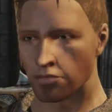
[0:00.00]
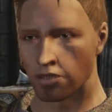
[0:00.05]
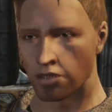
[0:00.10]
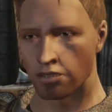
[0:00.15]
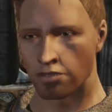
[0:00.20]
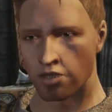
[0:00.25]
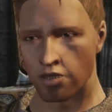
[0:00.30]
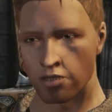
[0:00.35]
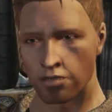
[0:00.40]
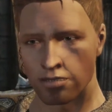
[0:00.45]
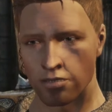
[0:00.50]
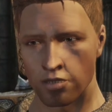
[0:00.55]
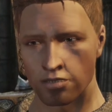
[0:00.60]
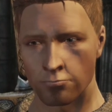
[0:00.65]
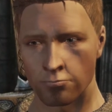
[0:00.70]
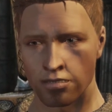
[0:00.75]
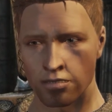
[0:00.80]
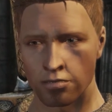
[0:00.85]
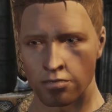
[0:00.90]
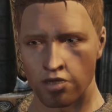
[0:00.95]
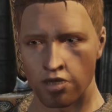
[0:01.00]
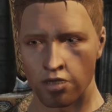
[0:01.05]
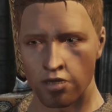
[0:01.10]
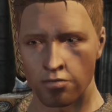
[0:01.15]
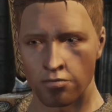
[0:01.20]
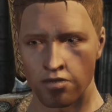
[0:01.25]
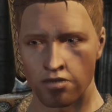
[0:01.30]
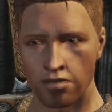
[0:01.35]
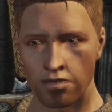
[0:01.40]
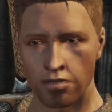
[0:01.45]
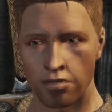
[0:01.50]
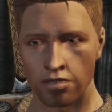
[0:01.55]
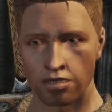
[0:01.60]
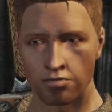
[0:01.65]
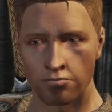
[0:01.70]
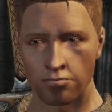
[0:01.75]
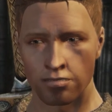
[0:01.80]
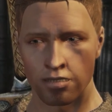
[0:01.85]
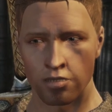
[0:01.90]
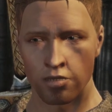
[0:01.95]
The Chantry spends a lot of
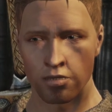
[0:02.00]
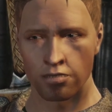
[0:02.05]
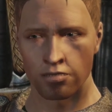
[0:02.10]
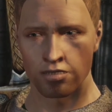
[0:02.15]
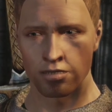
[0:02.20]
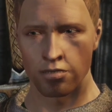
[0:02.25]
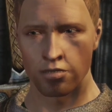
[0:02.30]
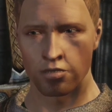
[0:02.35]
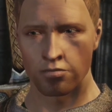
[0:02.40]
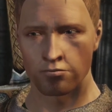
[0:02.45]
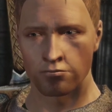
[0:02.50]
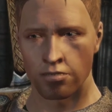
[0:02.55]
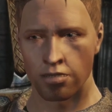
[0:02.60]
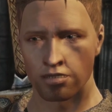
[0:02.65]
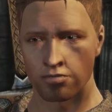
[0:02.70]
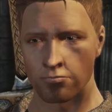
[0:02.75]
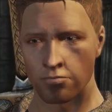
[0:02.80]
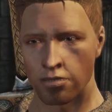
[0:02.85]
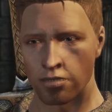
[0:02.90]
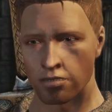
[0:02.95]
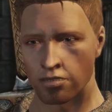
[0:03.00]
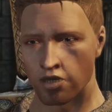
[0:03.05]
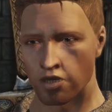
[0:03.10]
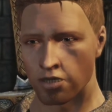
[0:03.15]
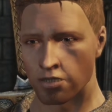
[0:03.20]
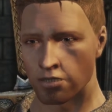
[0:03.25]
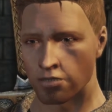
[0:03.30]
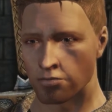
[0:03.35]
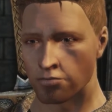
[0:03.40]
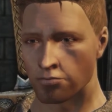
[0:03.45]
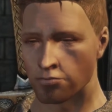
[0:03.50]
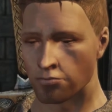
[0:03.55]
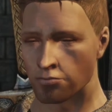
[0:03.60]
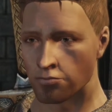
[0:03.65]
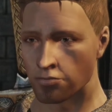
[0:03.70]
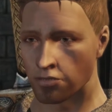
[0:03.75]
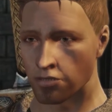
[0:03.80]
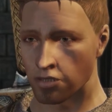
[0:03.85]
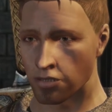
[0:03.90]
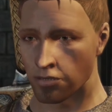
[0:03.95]
time training you to fight mages.
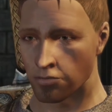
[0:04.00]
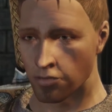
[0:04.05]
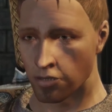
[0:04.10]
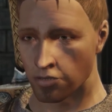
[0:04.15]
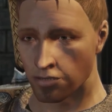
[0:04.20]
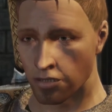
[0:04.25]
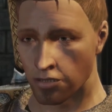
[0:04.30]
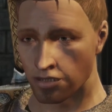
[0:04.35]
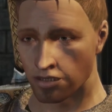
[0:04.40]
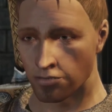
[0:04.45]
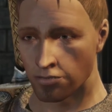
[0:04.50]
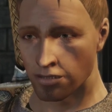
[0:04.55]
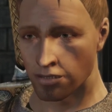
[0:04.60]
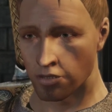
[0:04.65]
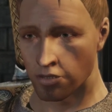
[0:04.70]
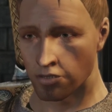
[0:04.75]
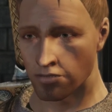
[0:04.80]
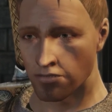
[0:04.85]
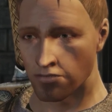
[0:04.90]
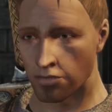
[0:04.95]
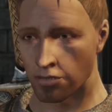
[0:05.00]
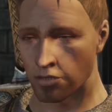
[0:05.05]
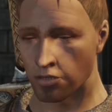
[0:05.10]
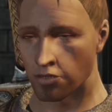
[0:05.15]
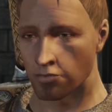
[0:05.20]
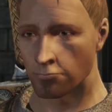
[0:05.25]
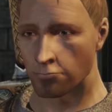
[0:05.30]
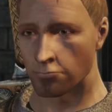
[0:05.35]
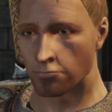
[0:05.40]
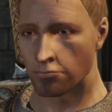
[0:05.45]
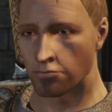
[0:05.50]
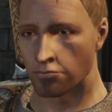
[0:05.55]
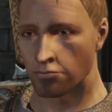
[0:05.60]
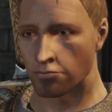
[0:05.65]
They don't like to give you up.